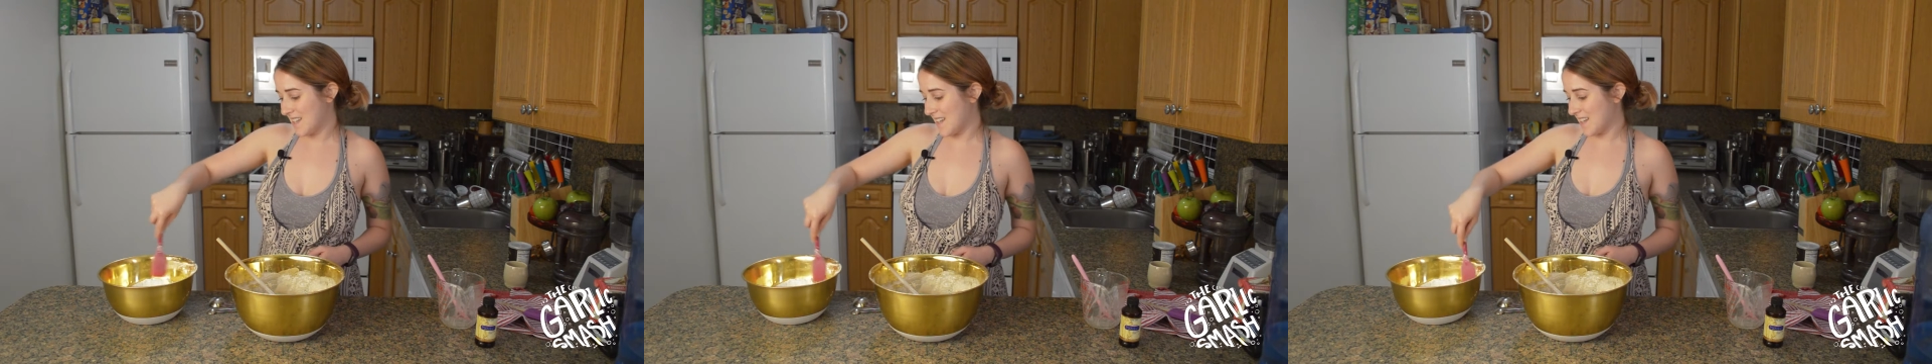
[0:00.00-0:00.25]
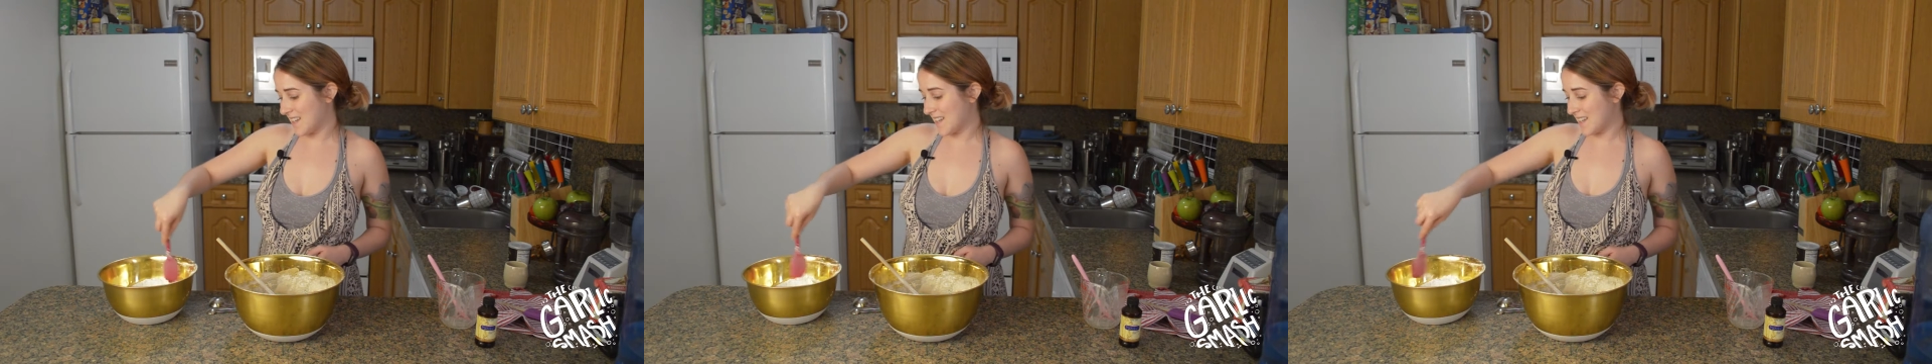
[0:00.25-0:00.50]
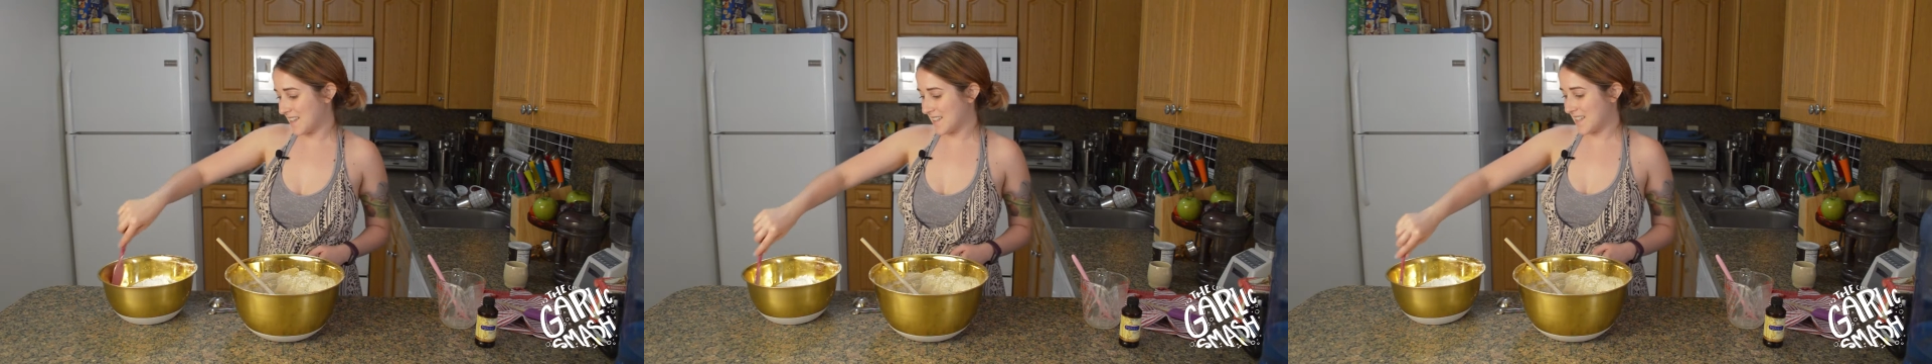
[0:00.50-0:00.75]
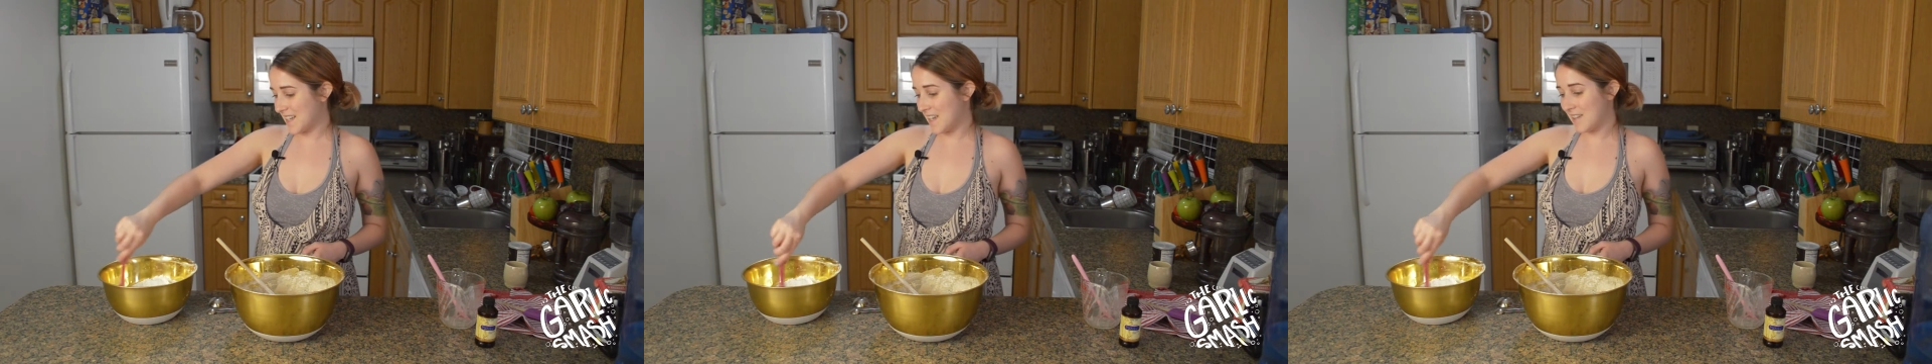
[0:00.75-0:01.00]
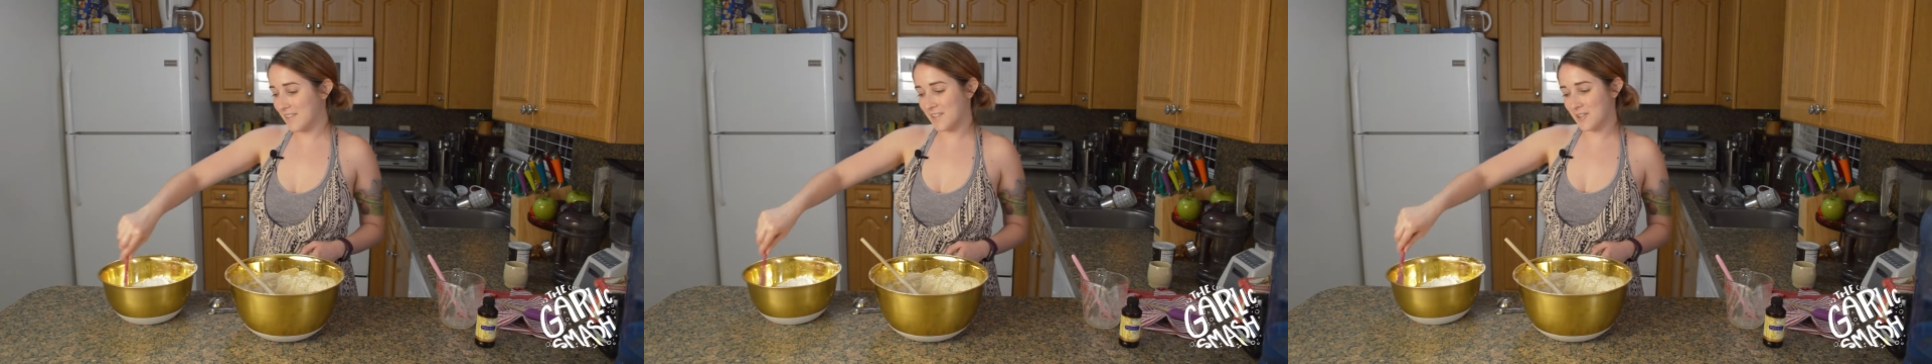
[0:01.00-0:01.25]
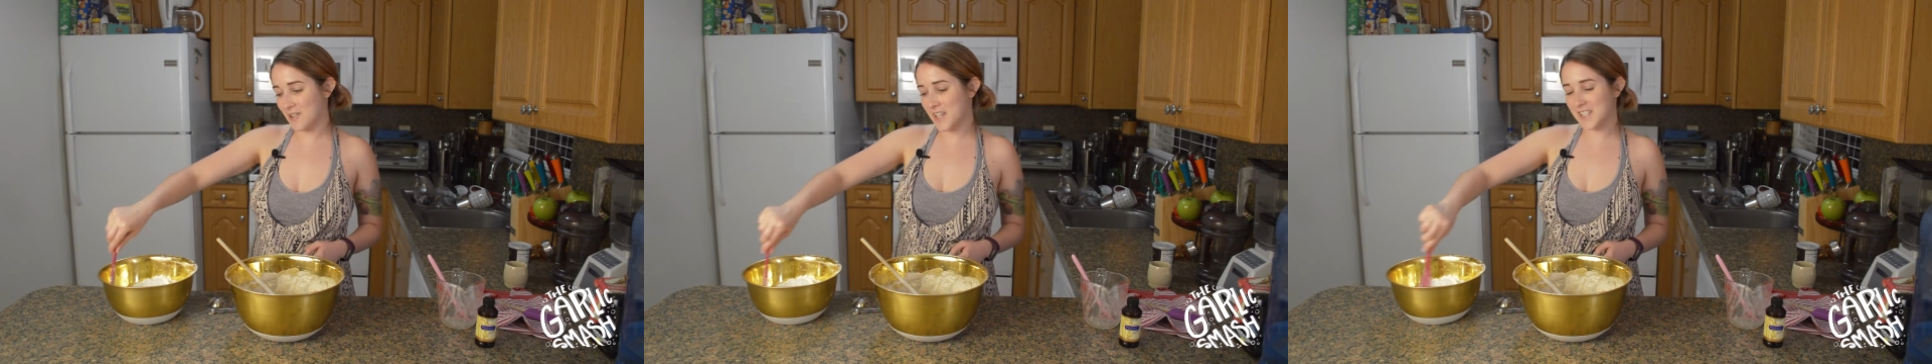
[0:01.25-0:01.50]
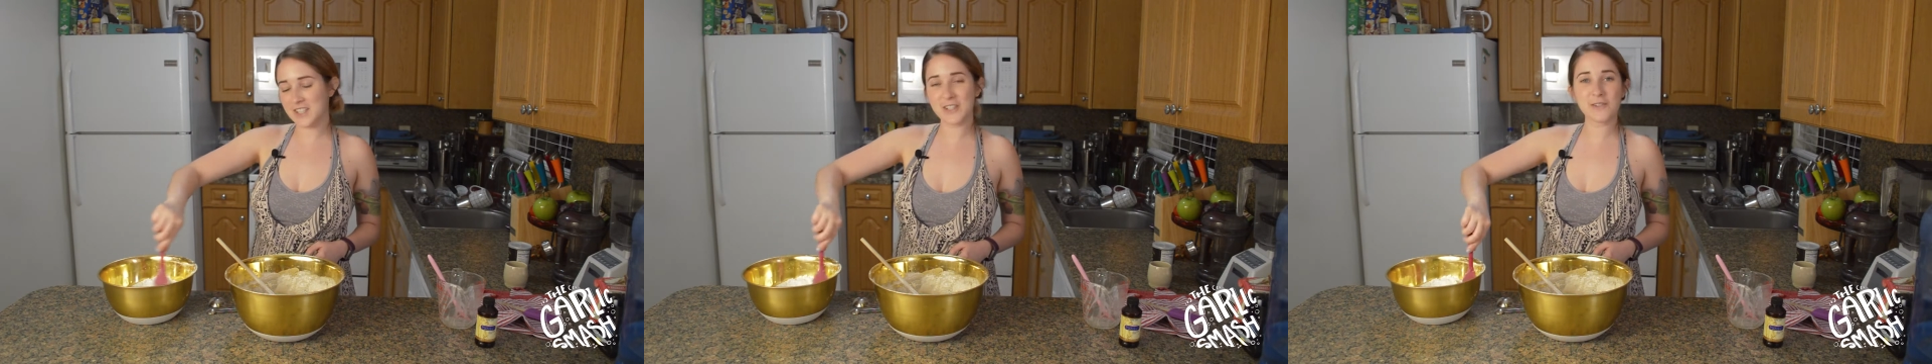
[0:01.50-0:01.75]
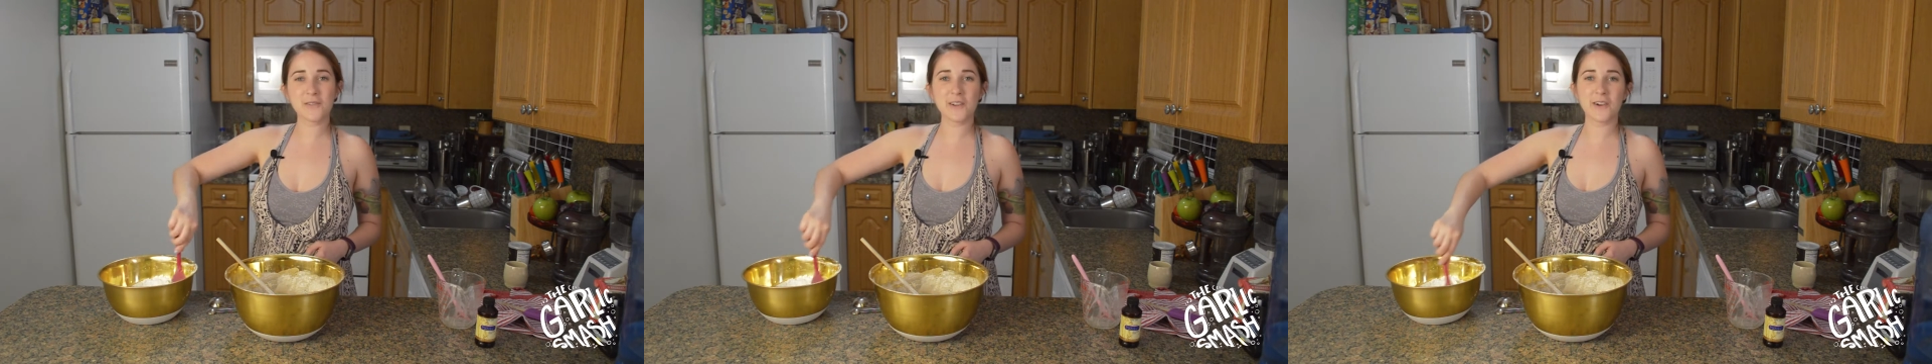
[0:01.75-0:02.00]
And I will let
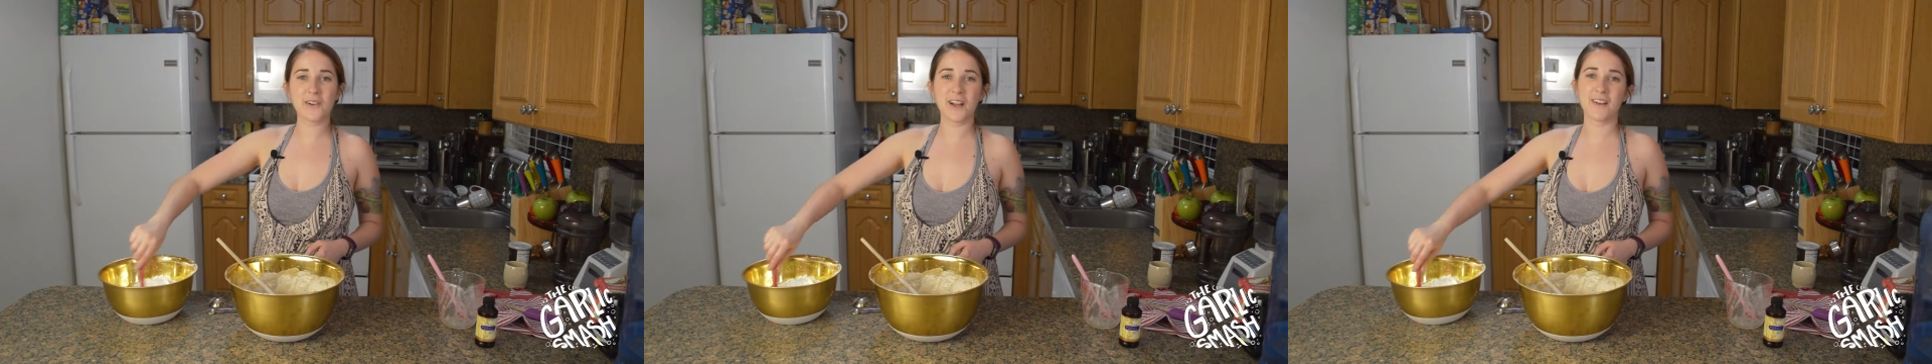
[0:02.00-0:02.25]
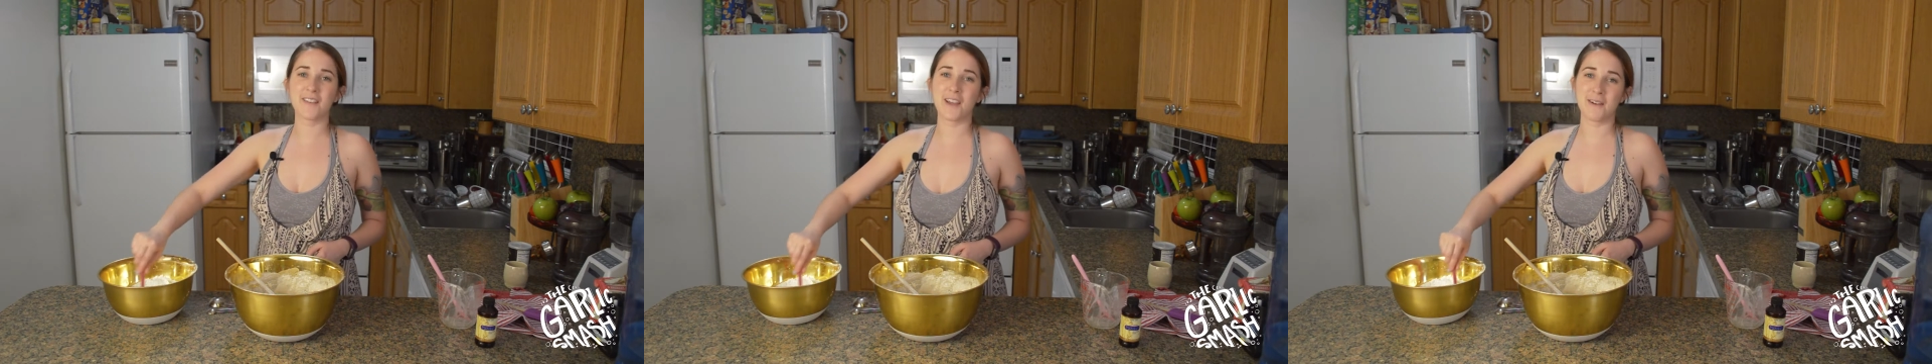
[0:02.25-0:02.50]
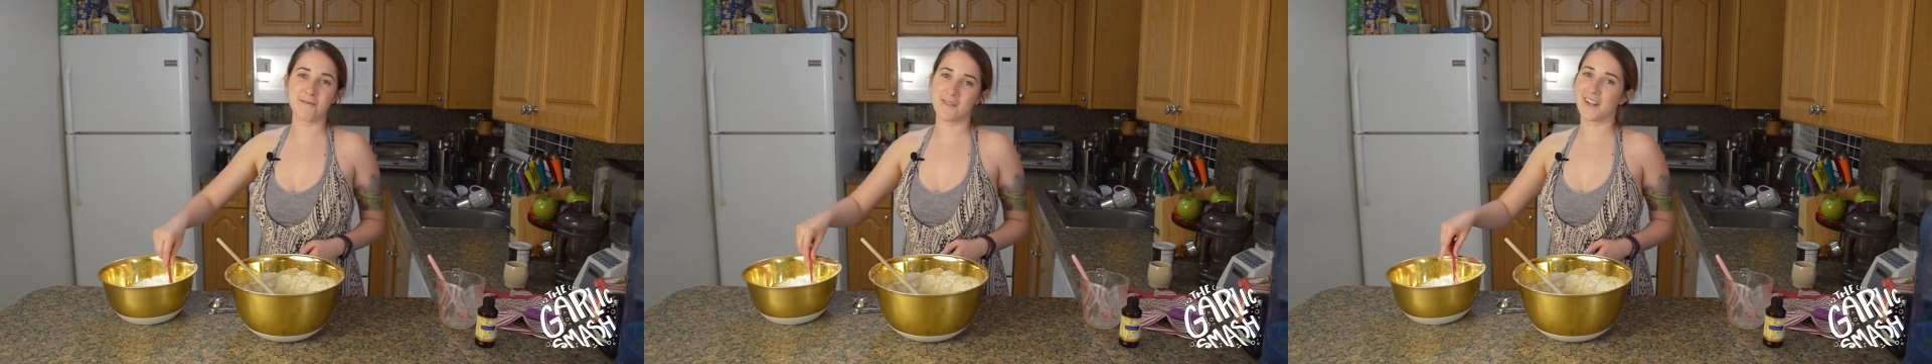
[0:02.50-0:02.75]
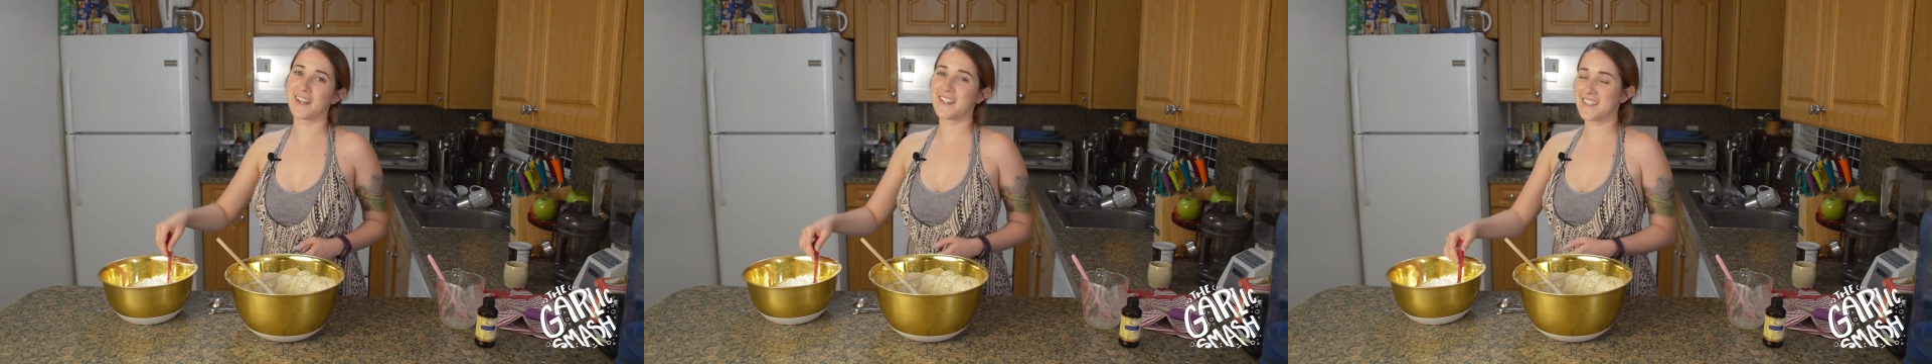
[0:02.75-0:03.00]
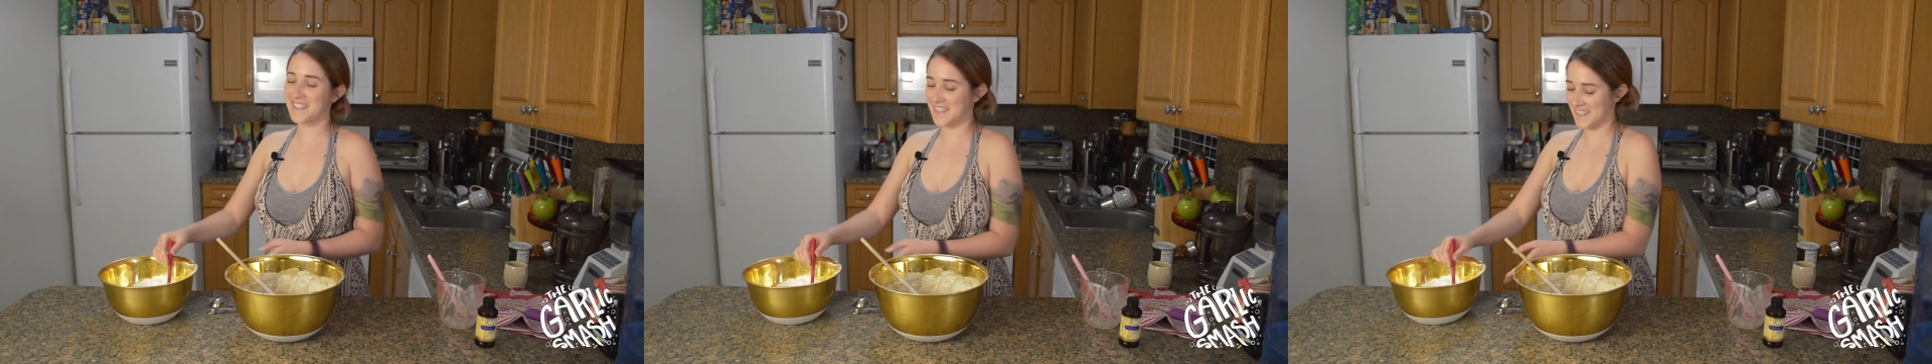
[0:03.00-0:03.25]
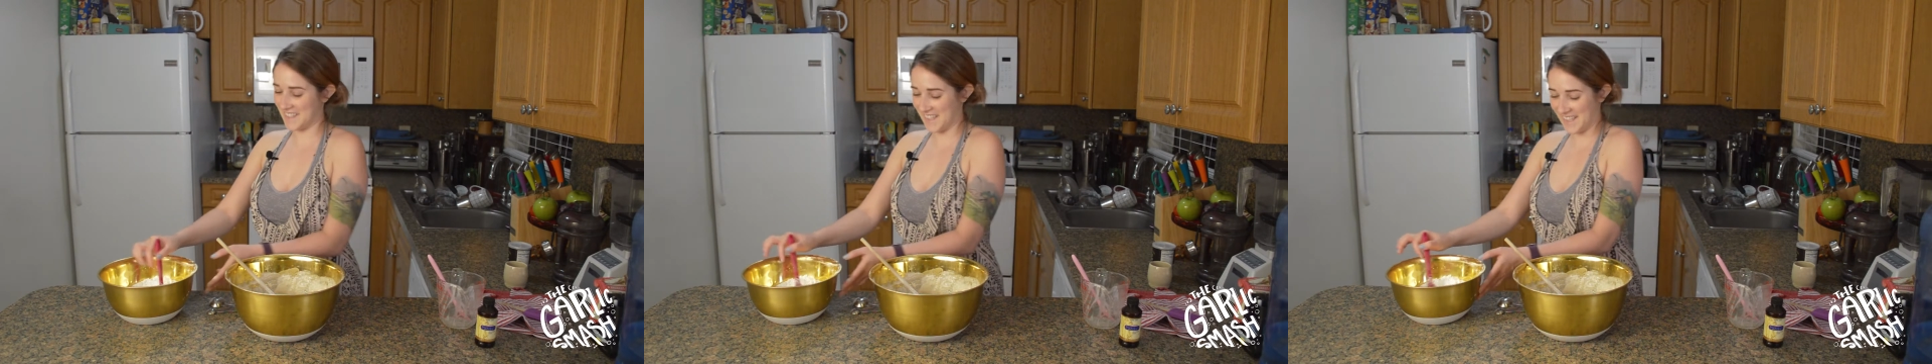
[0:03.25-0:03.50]
you know how that works.